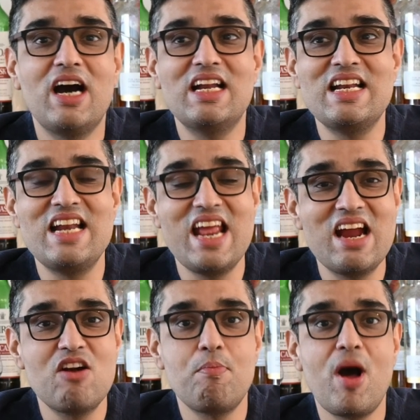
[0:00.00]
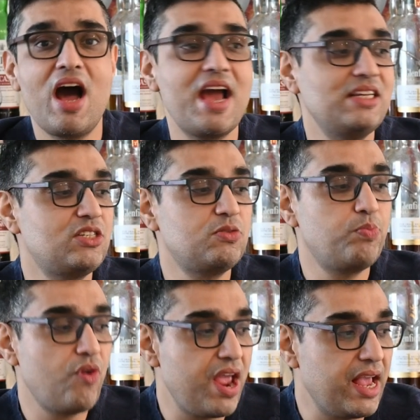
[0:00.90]
a nearby
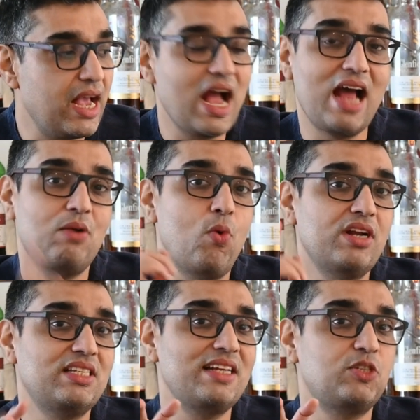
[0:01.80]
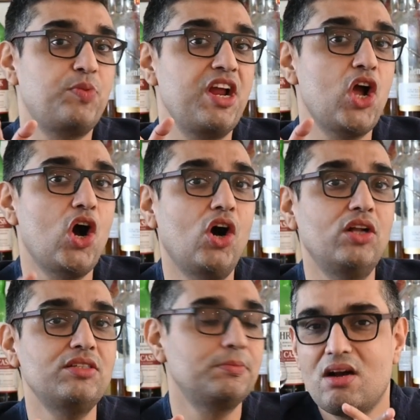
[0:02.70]
spring. And what is that spring
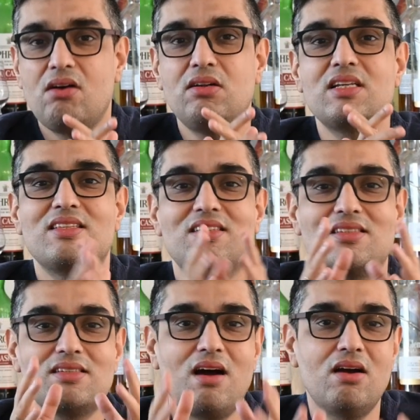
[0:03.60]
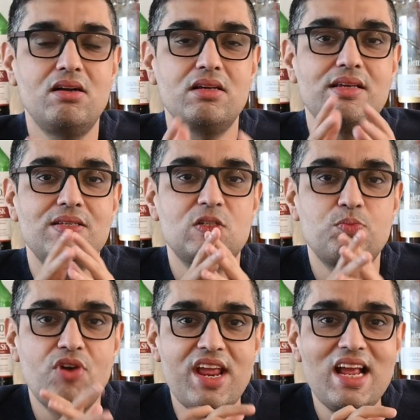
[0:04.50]
called? It's called the Tarlagee
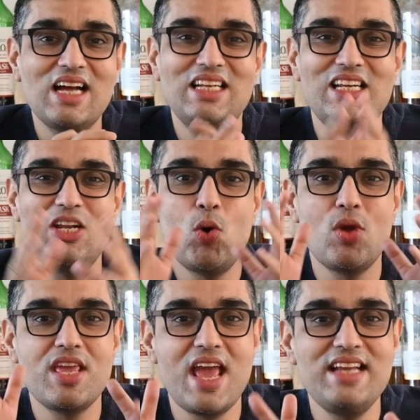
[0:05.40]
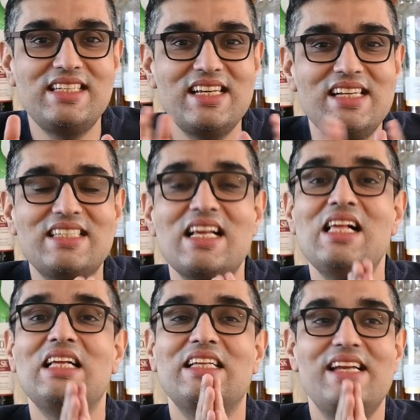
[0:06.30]
Spring, located
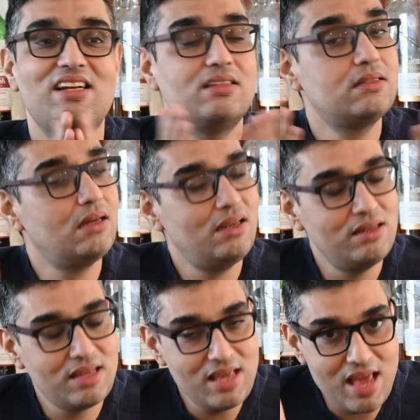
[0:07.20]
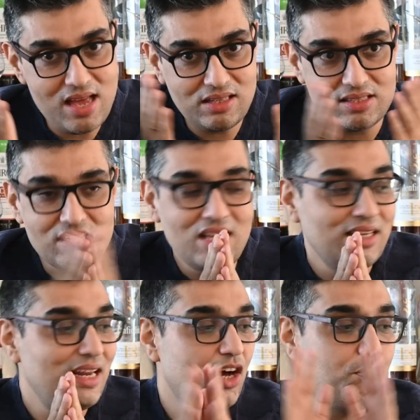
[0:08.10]
near the Tarlagee Hills.
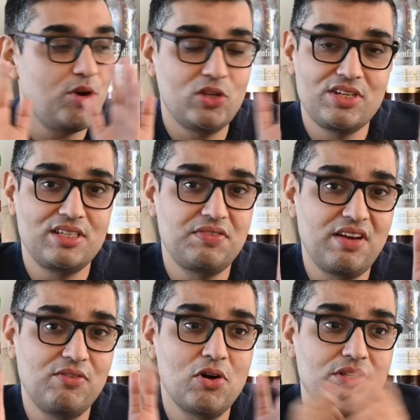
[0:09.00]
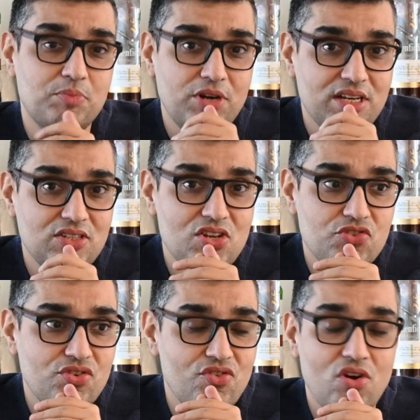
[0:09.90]
Now, I apologize if I got the
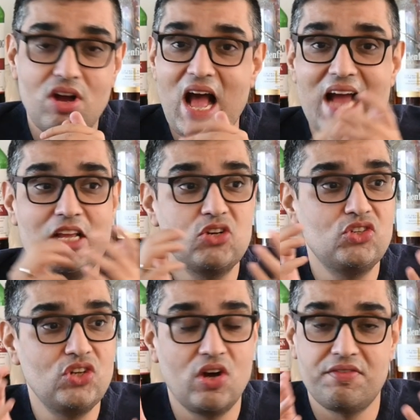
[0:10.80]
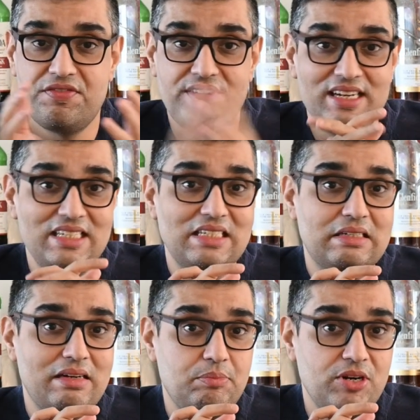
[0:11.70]
pronunciation wrong. I could not find the
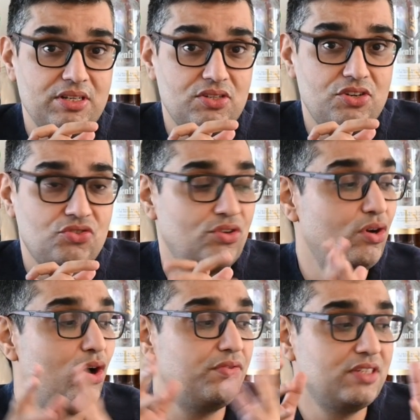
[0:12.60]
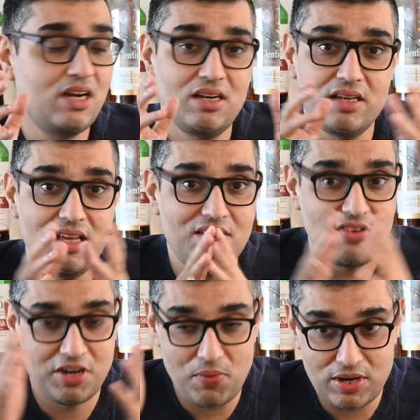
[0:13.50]
correct pronunciation of Tarlagee. If
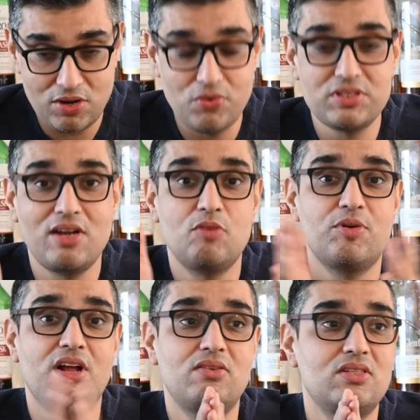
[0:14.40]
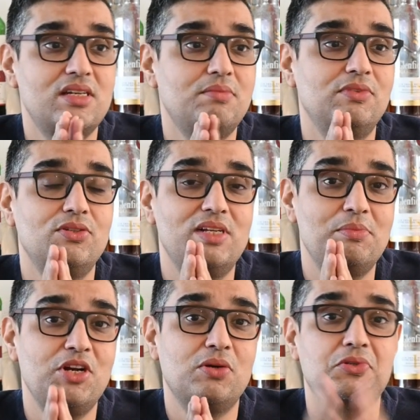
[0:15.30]
anyone knows how to pronounce it, do let
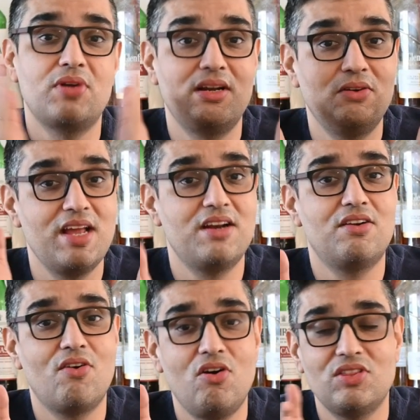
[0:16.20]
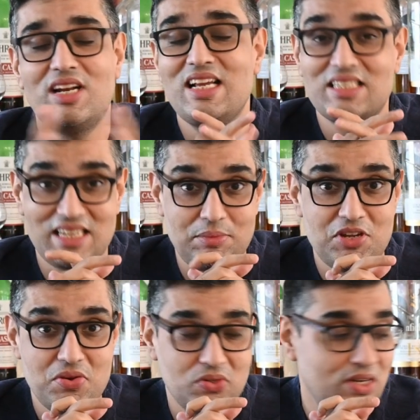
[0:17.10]
me know so I don't get it wrong the next time I
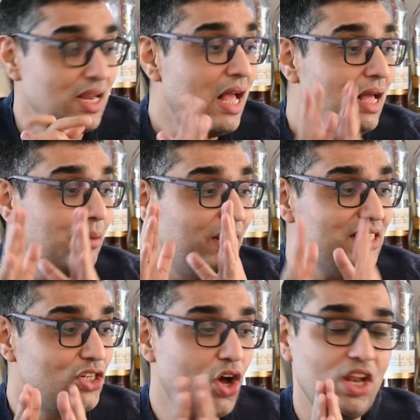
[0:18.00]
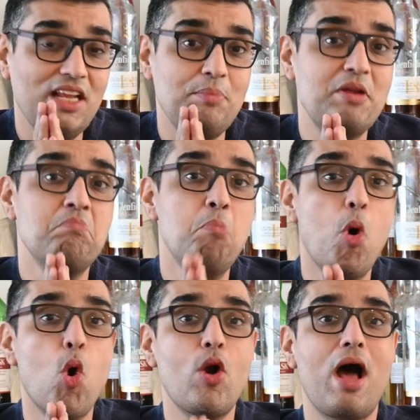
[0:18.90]
use it. But let's talk a little bit
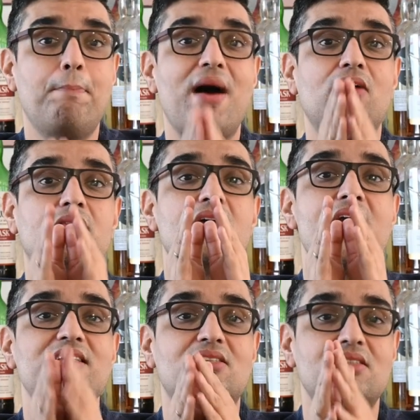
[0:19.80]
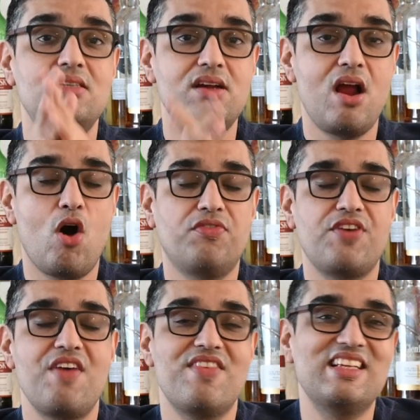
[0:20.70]
more about the history of
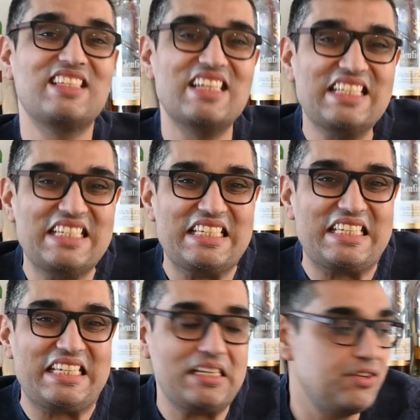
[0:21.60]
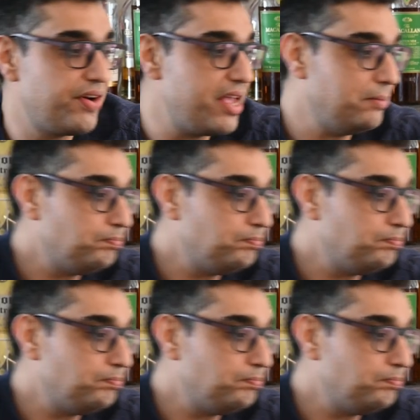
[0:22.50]
this distillery.